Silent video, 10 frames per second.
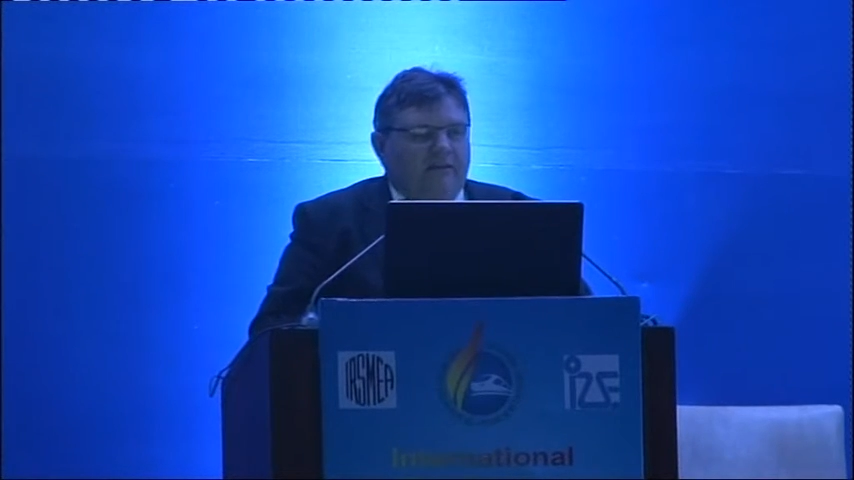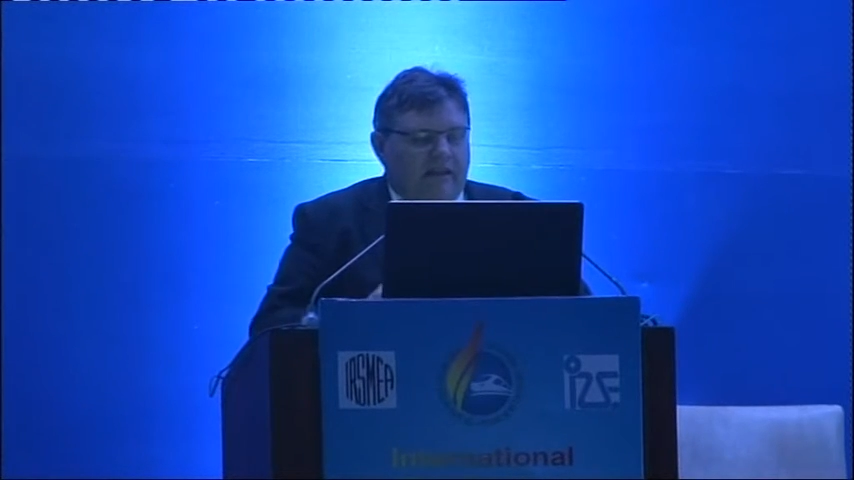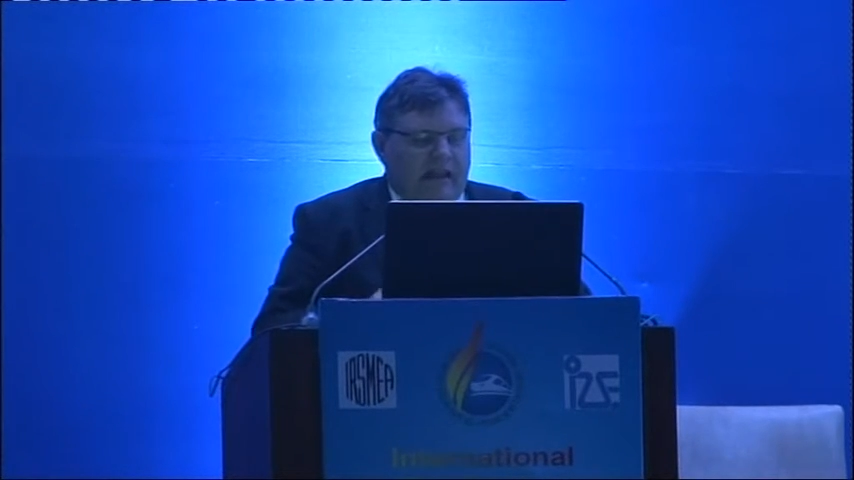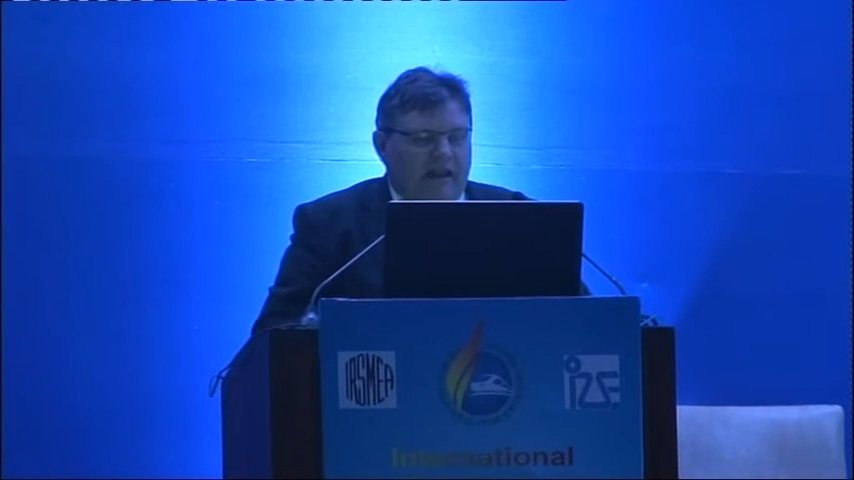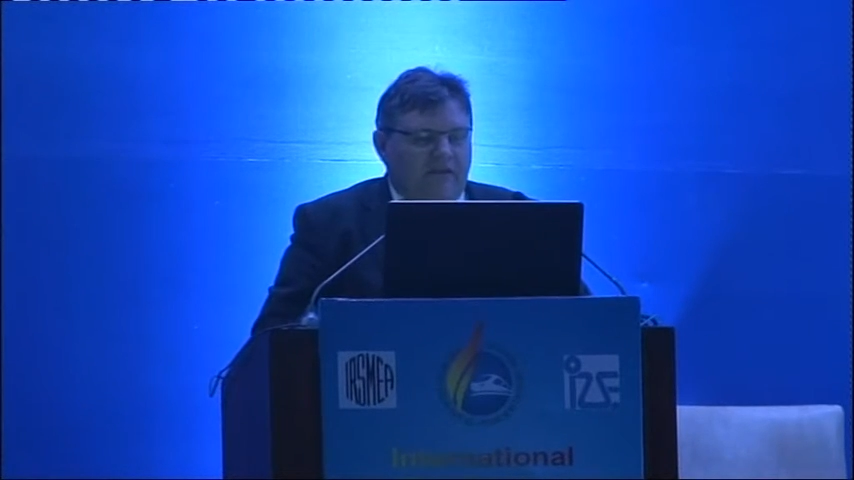the
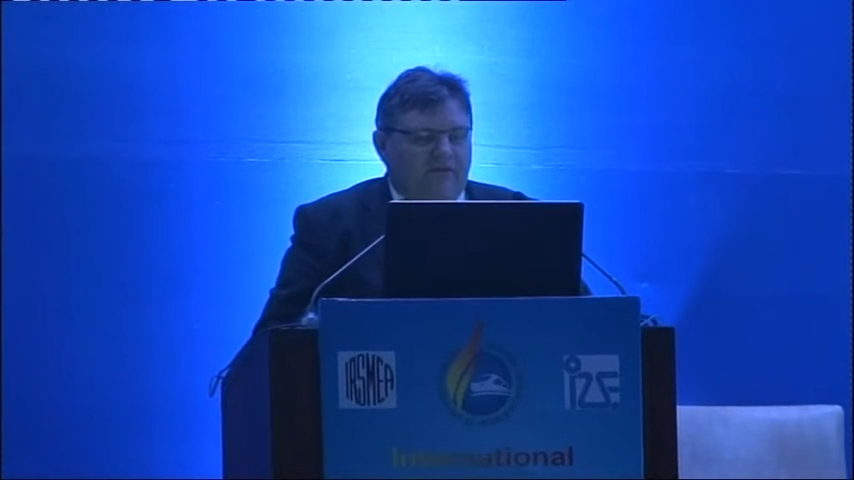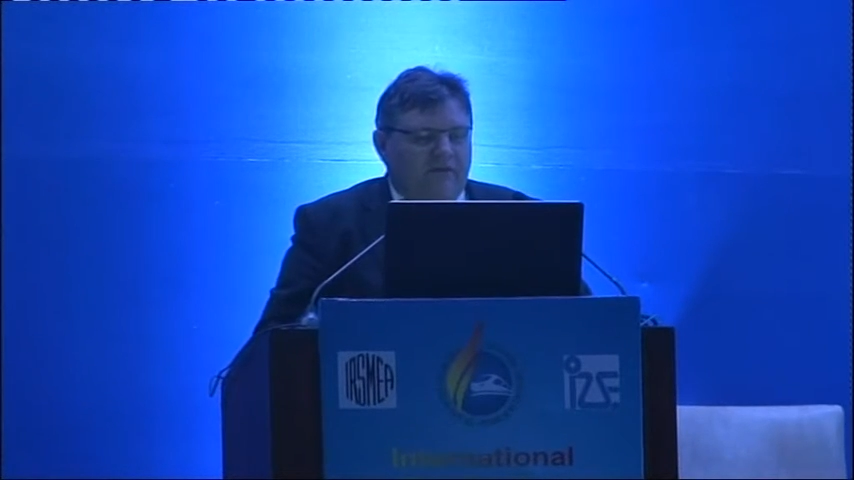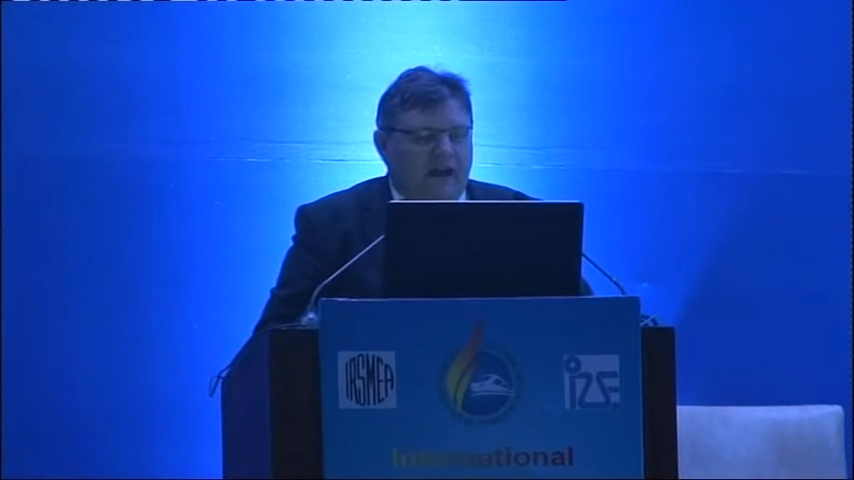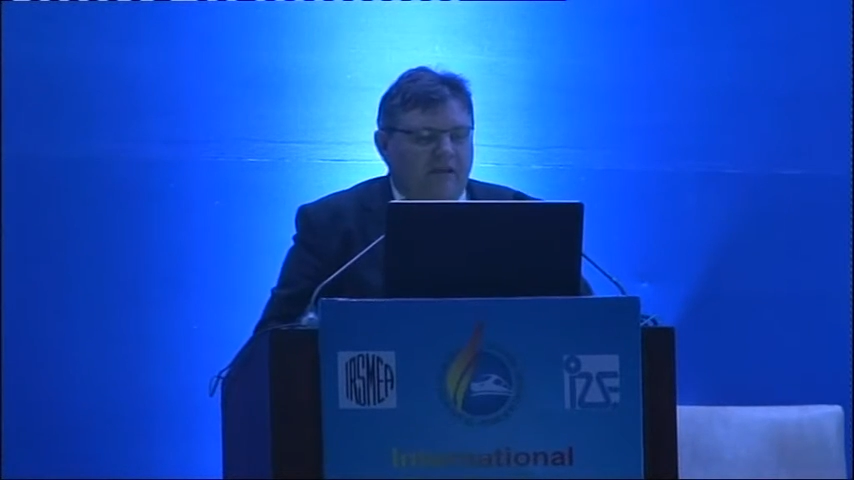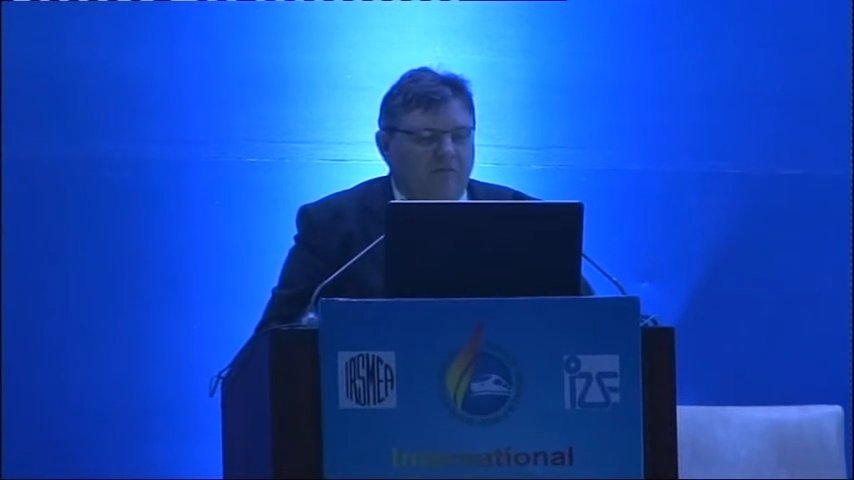
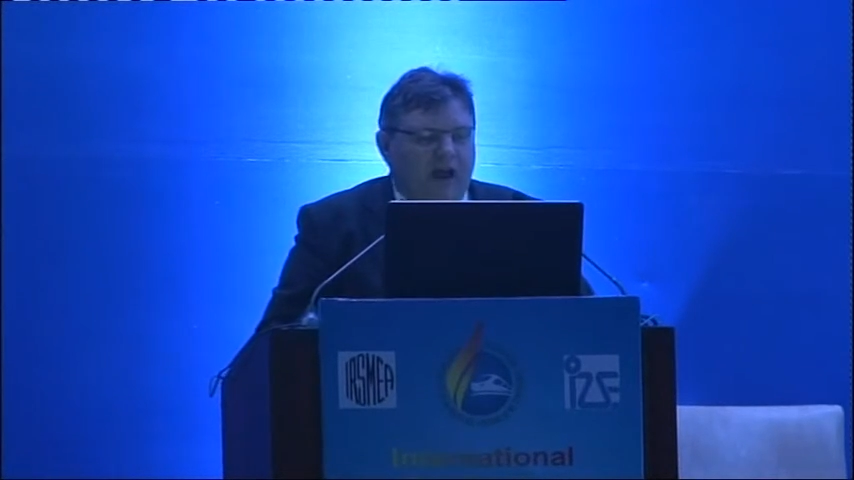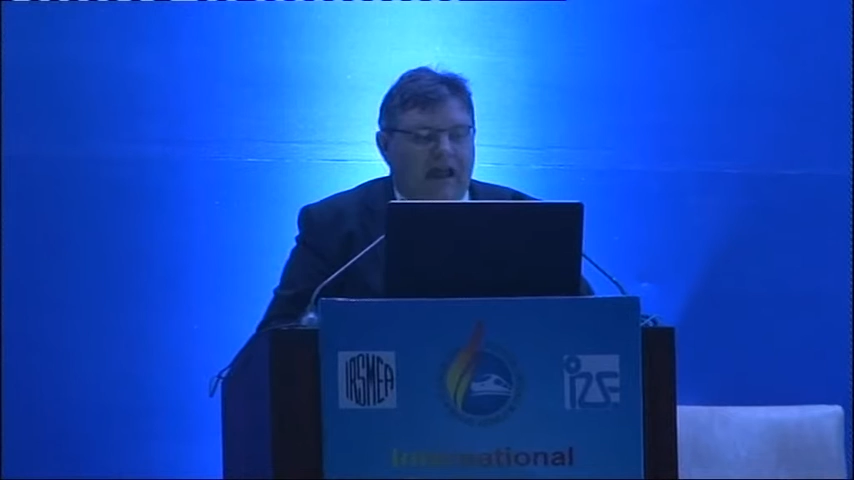lifetime,